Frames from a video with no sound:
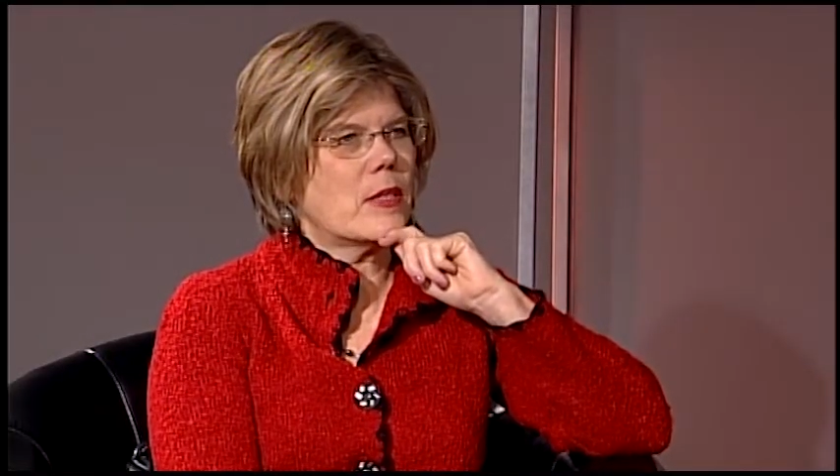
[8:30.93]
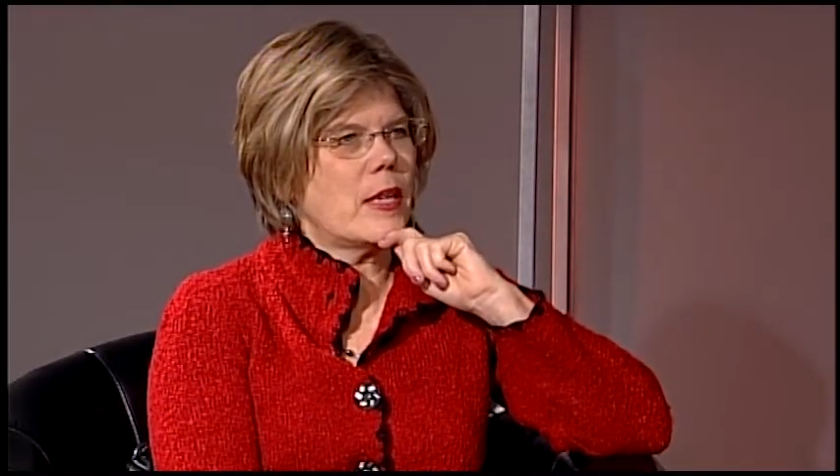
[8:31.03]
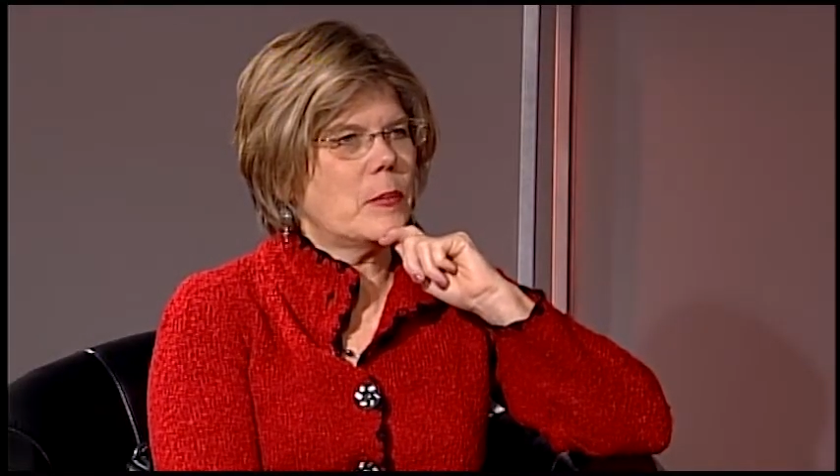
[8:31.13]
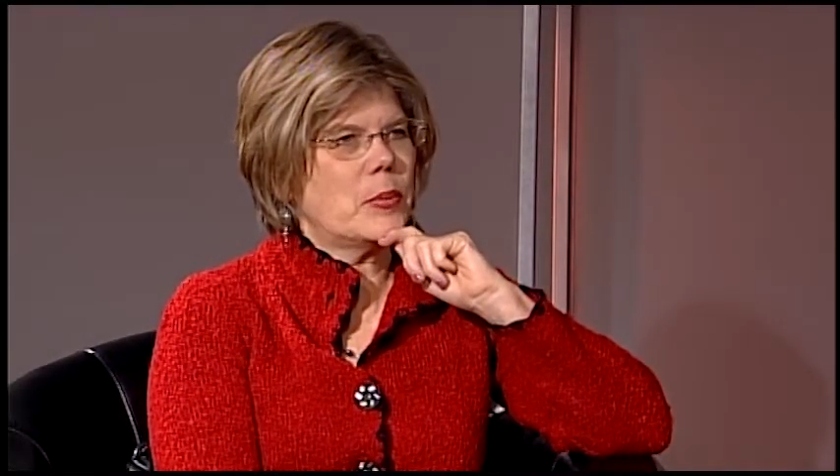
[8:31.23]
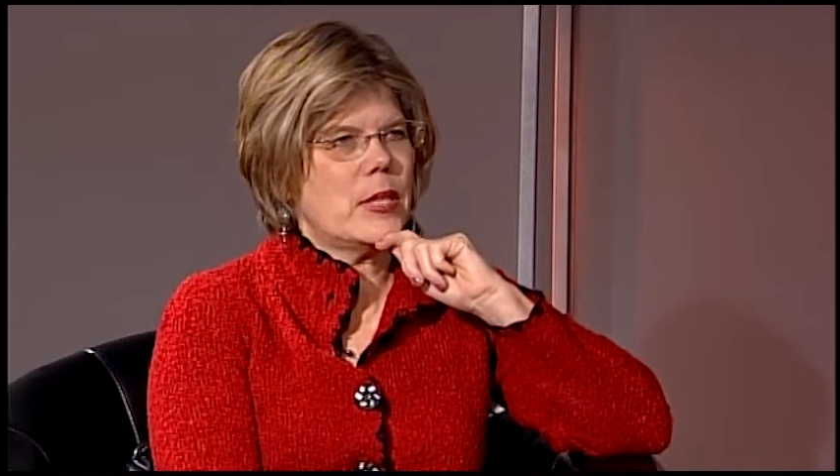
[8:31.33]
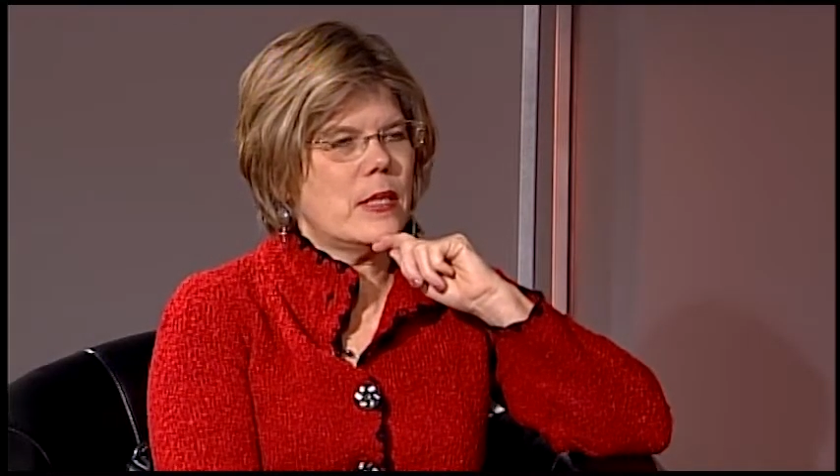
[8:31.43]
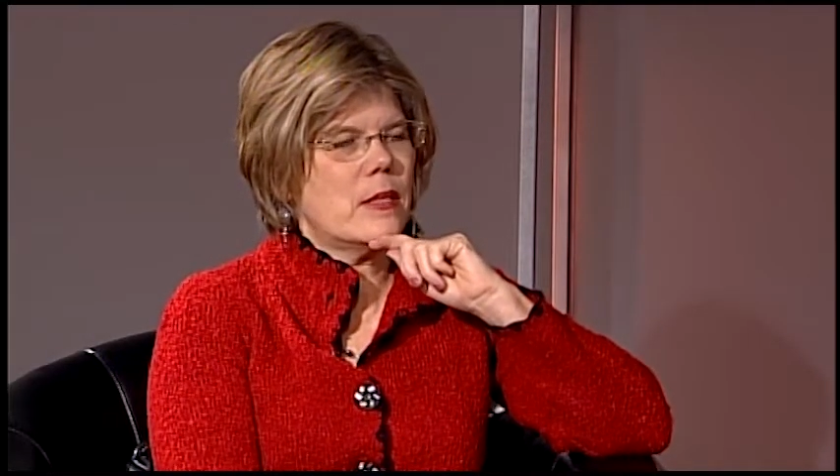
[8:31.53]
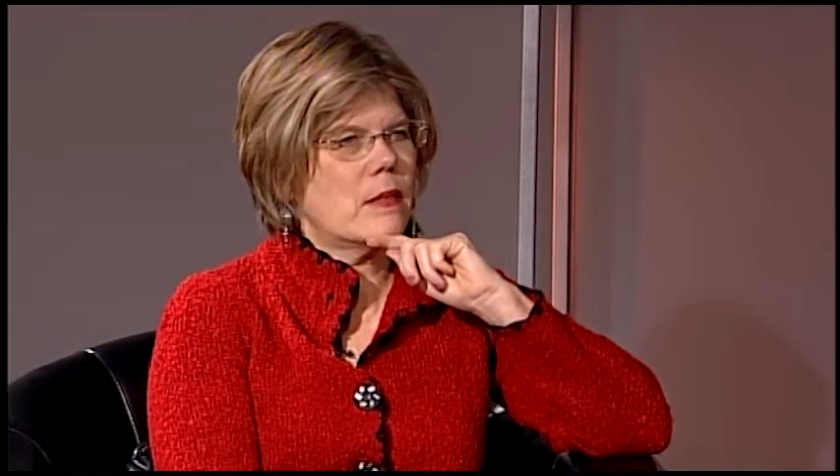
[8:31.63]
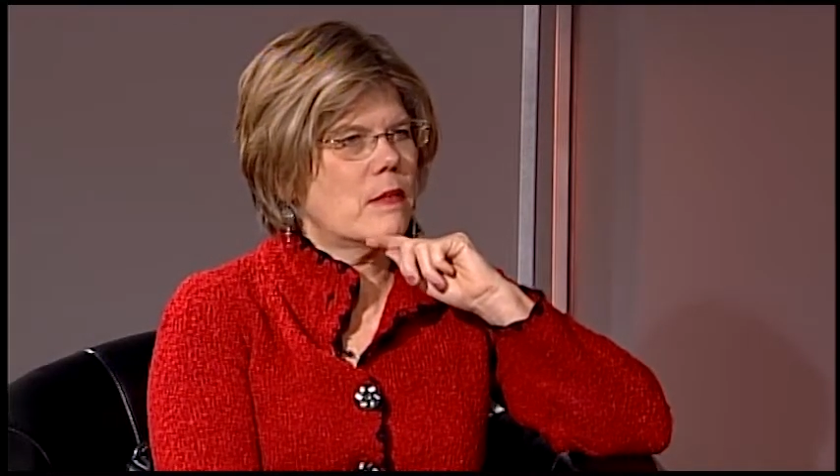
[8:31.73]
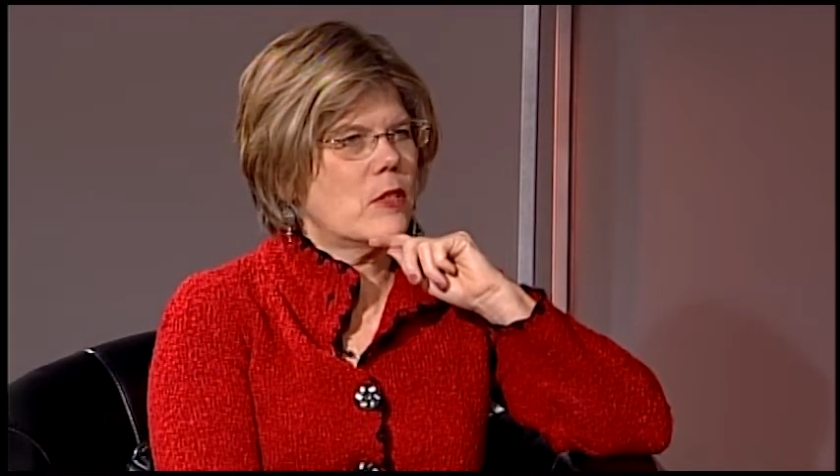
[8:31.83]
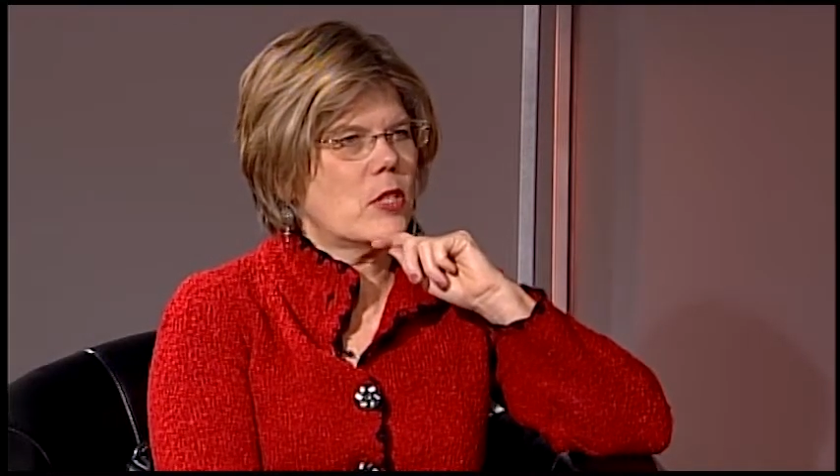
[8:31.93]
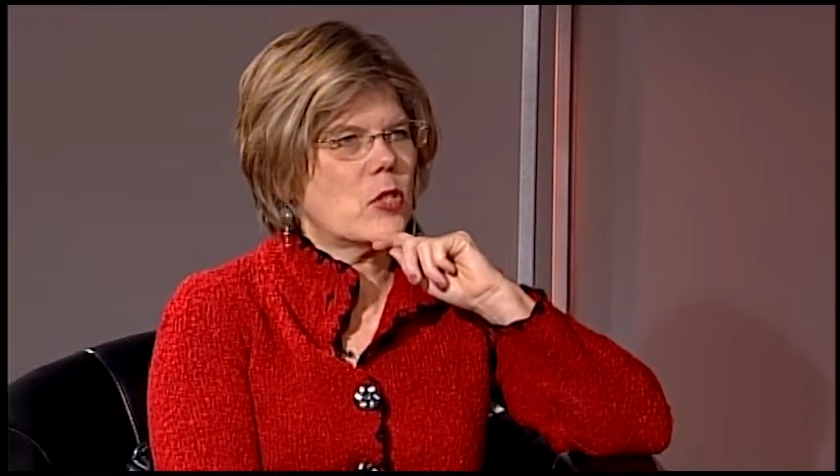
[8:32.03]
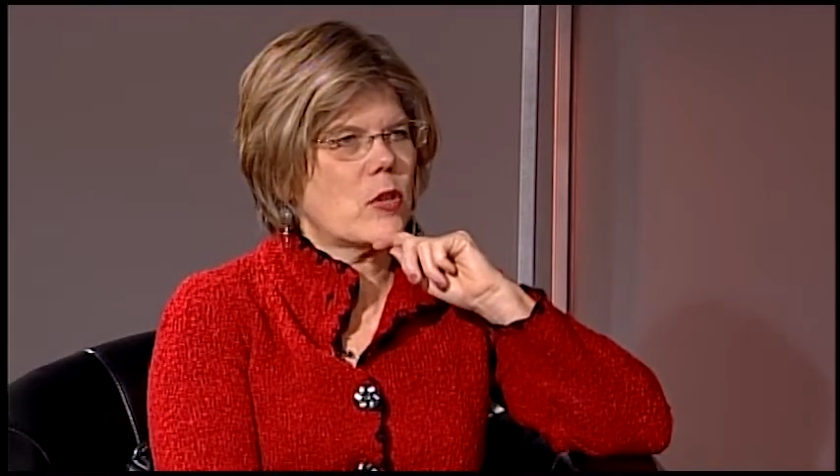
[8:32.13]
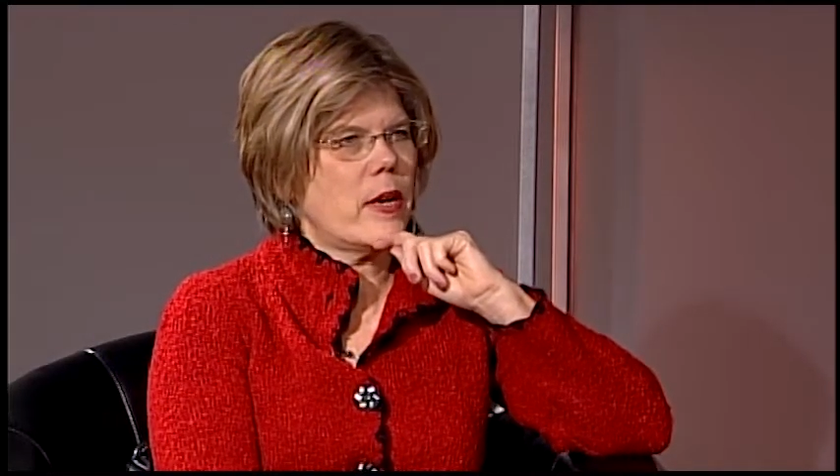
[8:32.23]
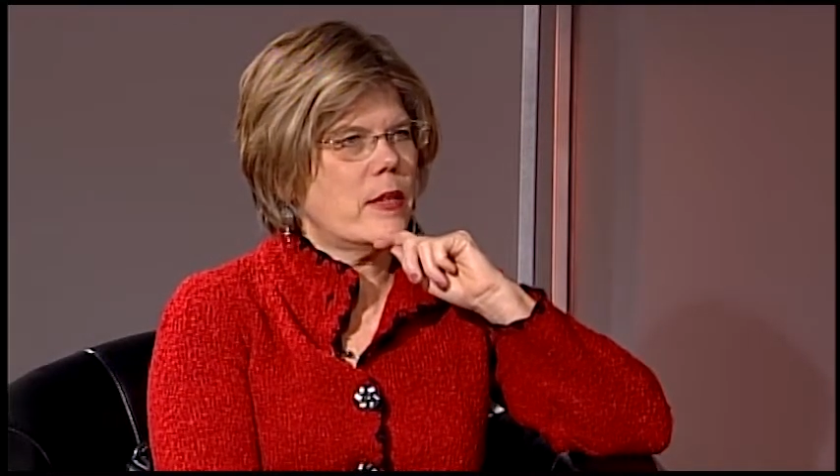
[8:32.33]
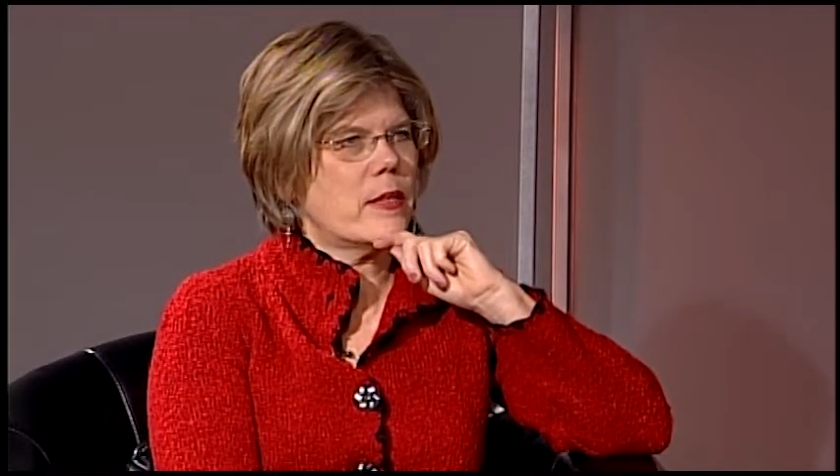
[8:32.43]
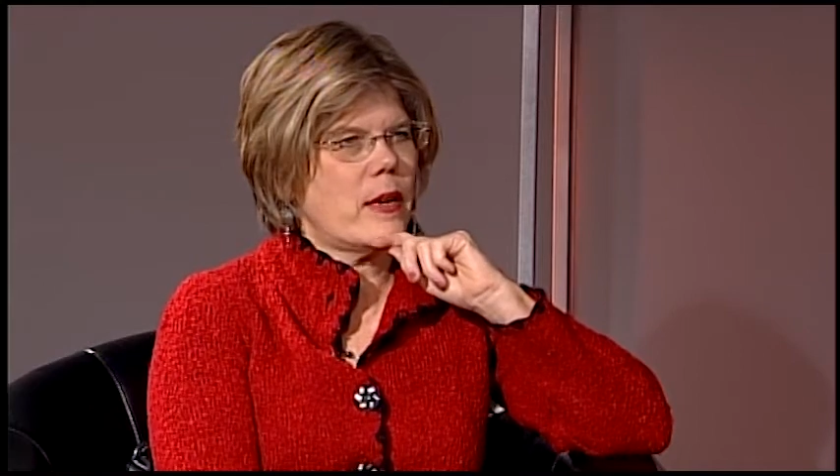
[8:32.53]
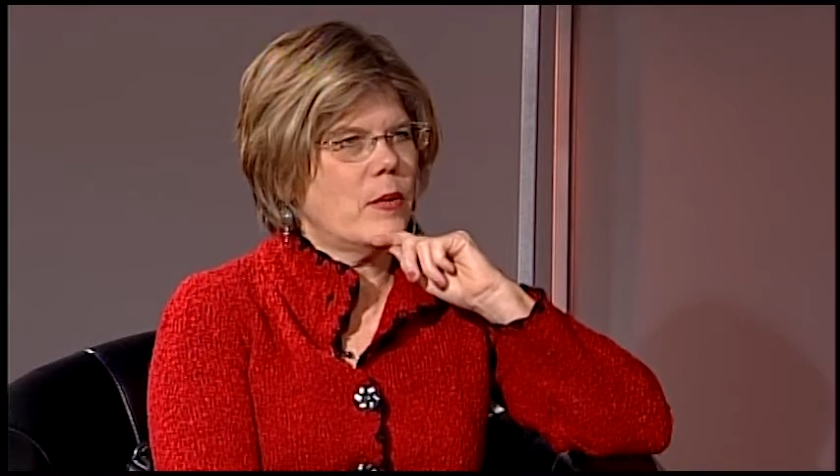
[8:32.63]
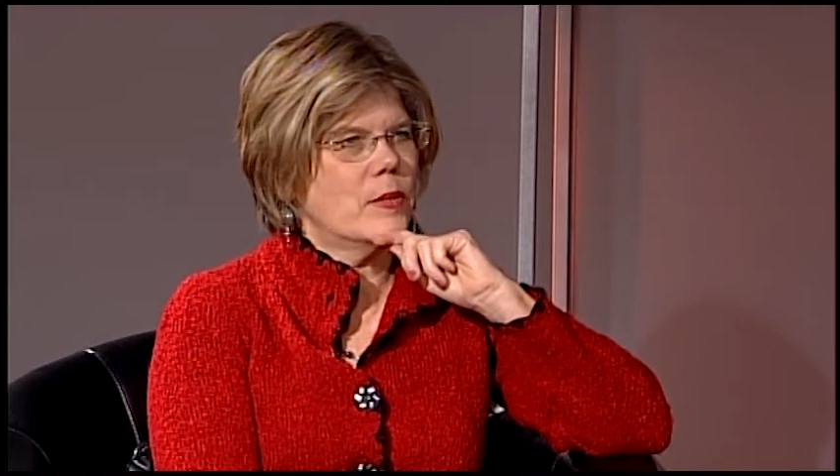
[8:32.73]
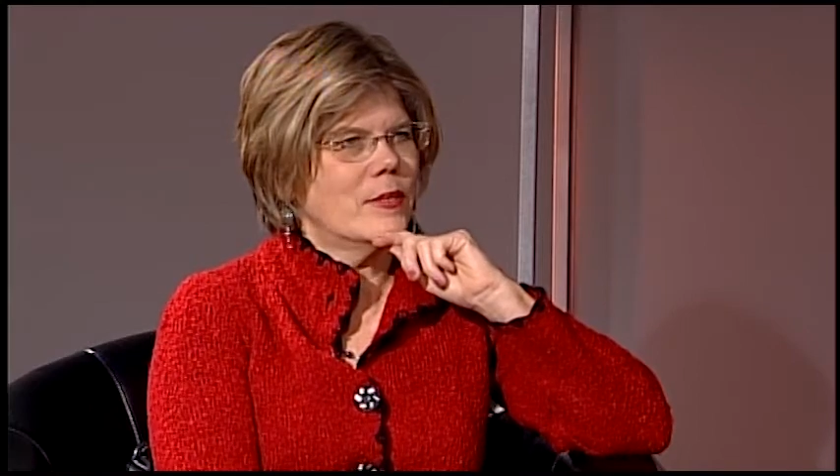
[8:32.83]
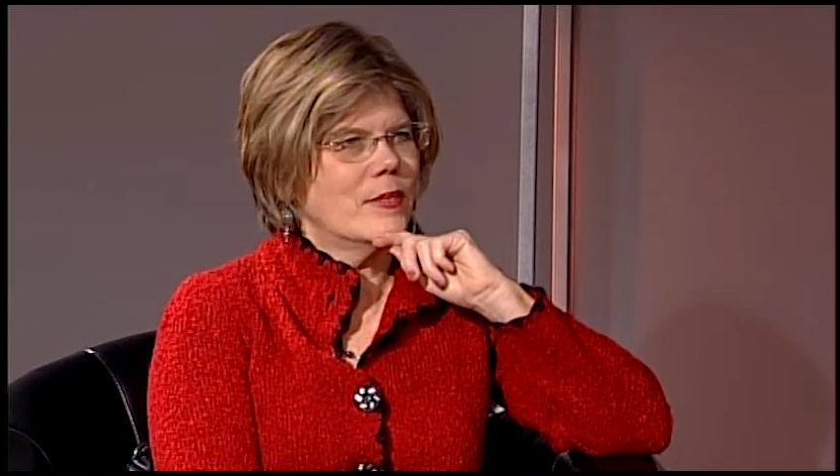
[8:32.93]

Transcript: saying, please just try this out.